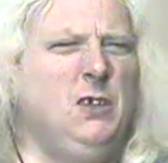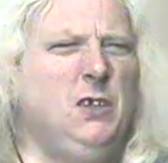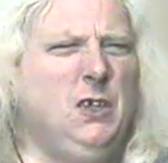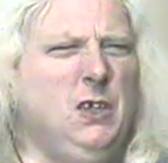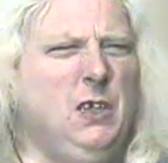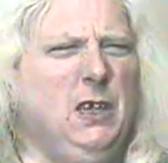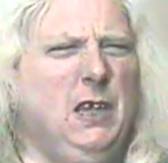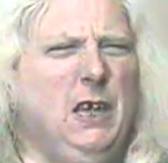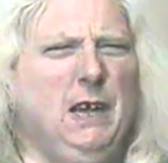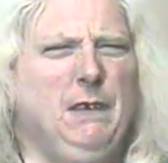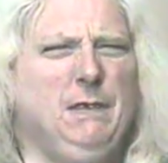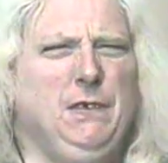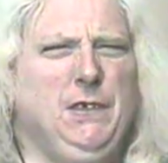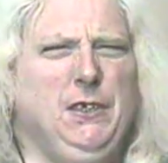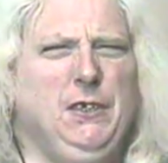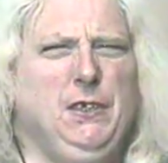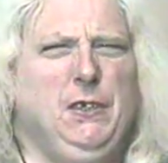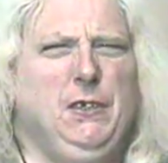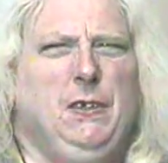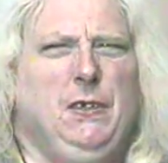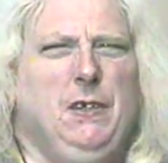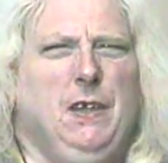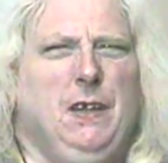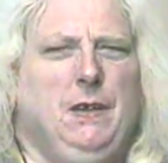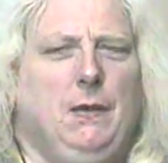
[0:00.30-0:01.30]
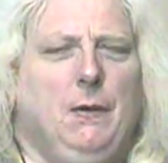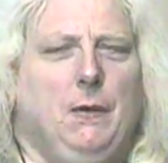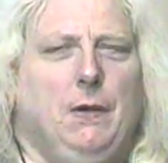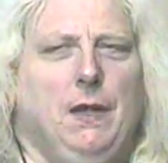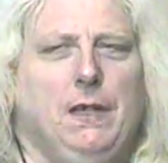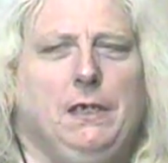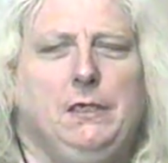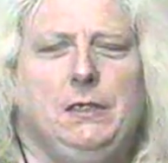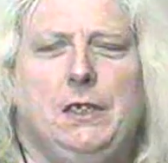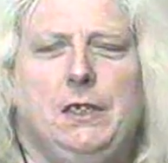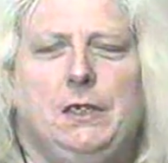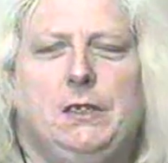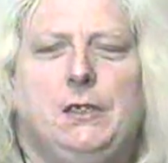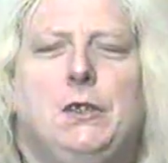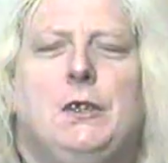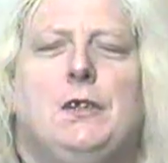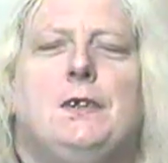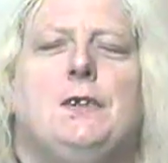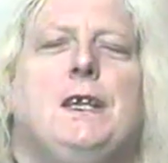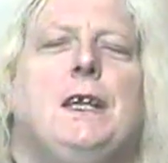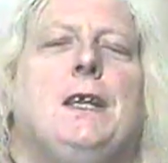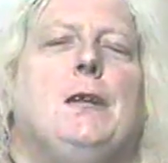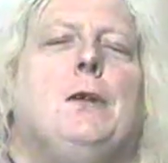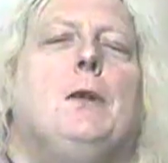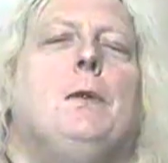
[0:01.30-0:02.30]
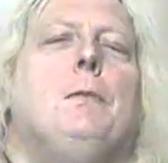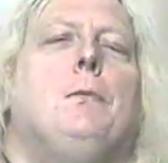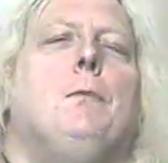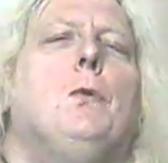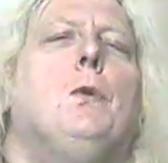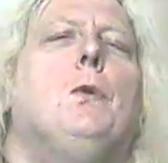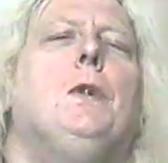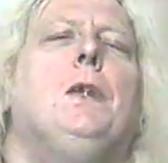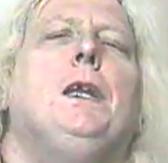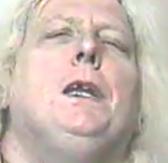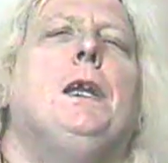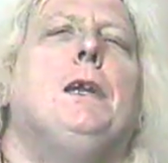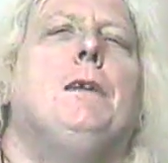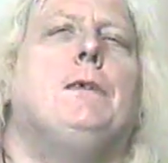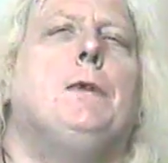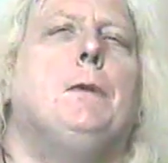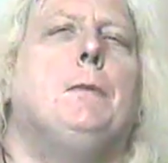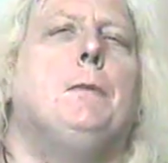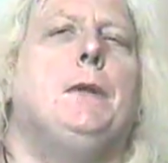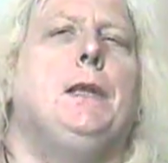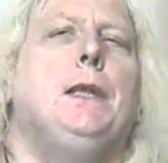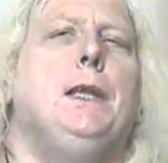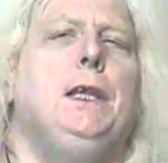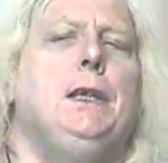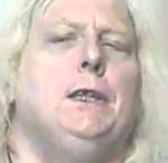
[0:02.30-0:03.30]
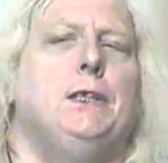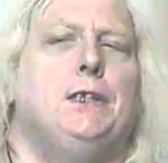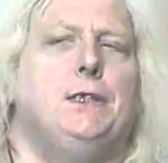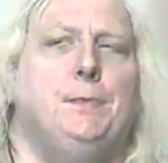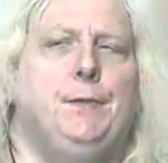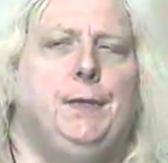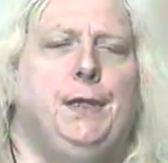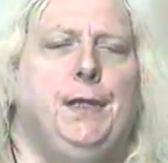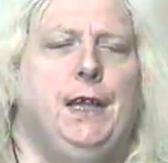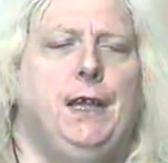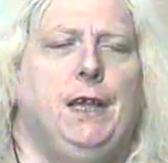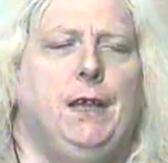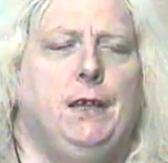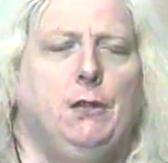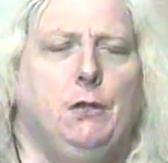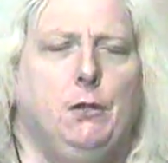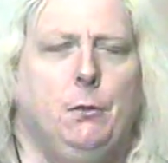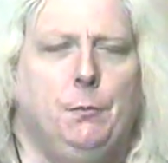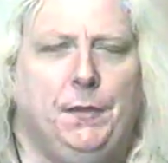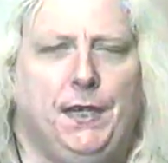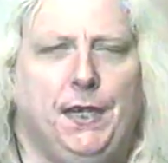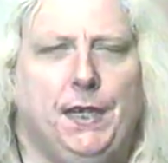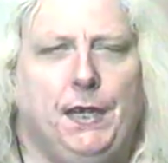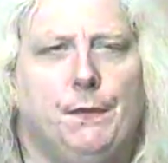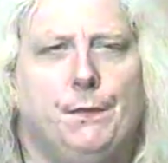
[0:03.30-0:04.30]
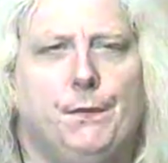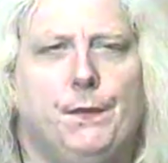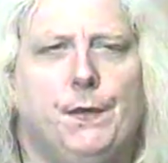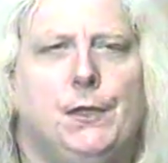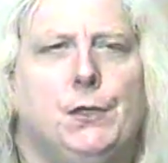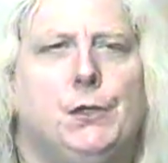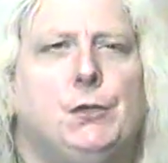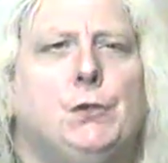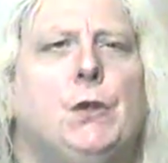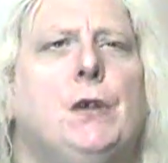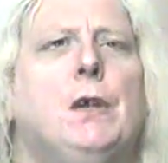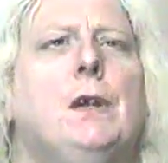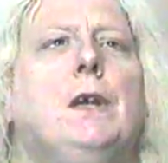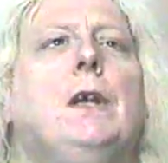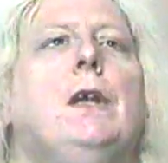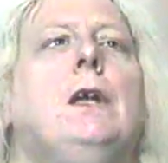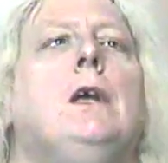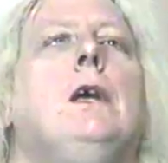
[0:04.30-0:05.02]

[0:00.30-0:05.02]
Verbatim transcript: Good afternoon, or actually, I should say good morning, everybody. It's me, Lumi Anne Finistra.